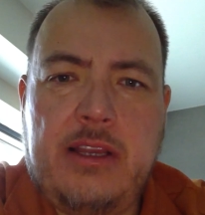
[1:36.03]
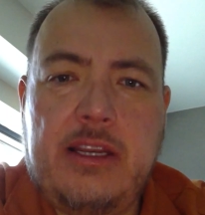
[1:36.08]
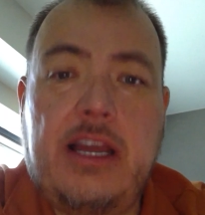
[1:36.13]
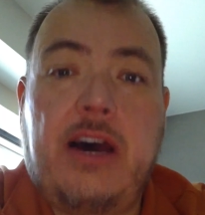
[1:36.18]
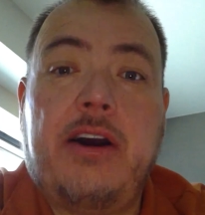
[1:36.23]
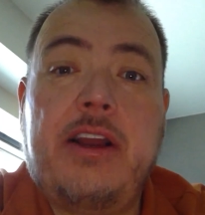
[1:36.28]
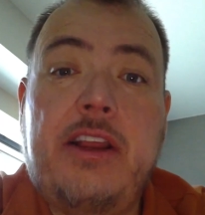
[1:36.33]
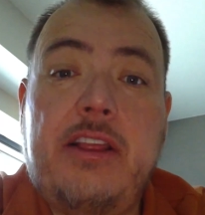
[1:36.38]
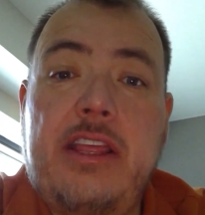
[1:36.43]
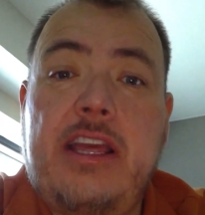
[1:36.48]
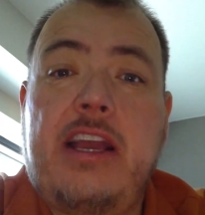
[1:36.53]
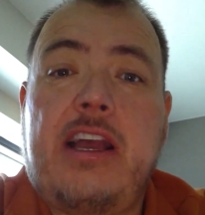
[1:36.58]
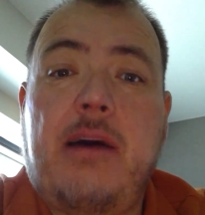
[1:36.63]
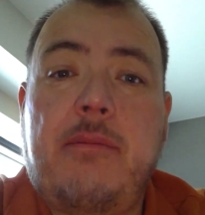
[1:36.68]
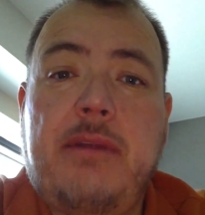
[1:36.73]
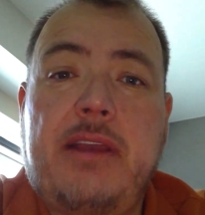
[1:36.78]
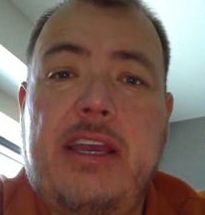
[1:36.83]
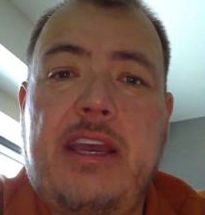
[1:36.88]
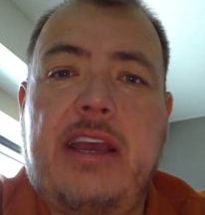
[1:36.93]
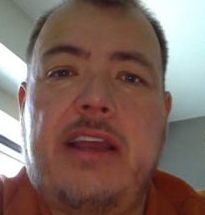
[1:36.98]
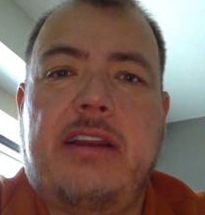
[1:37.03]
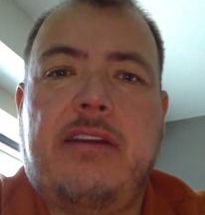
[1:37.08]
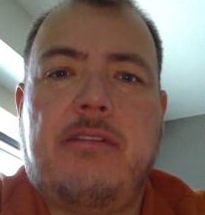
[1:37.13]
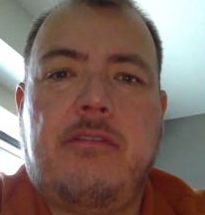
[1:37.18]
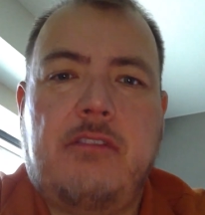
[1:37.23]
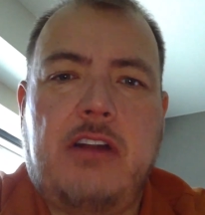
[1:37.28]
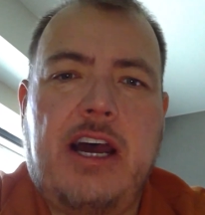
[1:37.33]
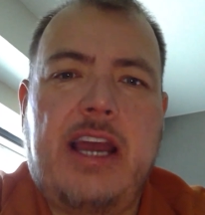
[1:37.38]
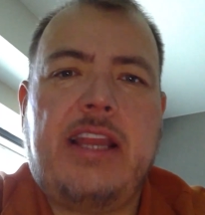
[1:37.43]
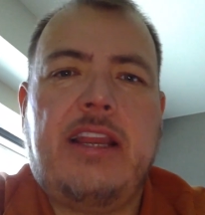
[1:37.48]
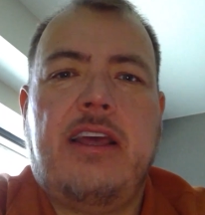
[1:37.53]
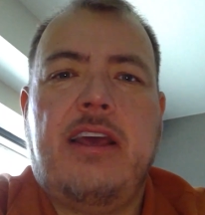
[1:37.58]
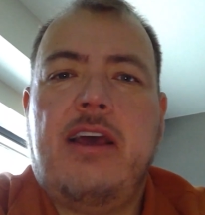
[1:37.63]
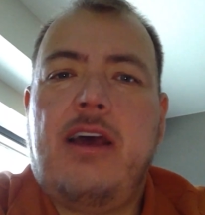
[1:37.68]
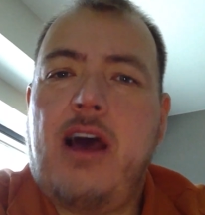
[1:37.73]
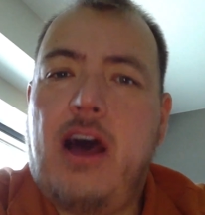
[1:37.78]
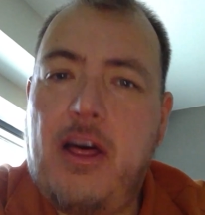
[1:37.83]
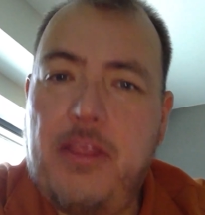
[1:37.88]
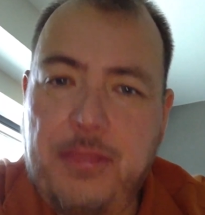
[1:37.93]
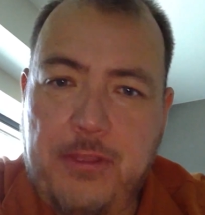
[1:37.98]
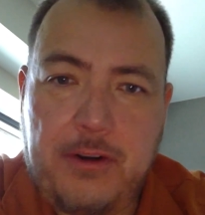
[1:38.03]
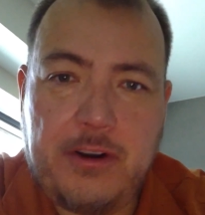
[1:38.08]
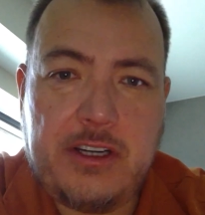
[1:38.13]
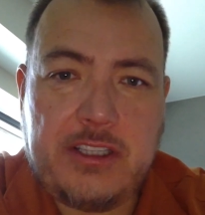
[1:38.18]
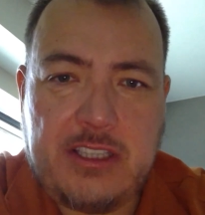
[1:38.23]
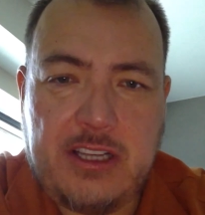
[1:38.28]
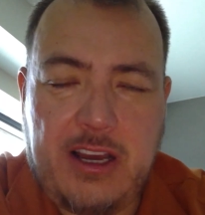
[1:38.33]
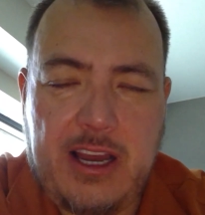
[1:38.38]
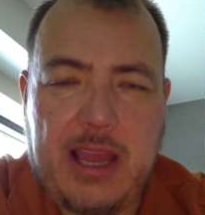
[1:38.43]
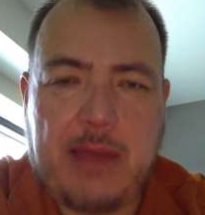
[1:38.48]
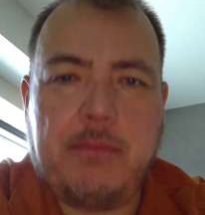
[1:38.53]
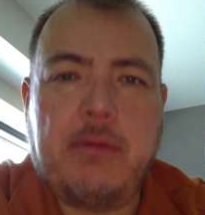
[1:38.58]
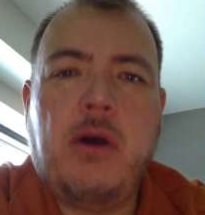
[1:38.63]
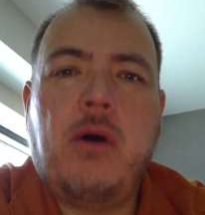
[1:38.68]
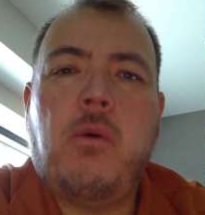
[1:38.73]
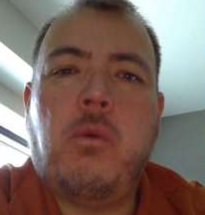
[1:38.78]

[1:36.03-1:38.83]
Now here they come again, right? A third time.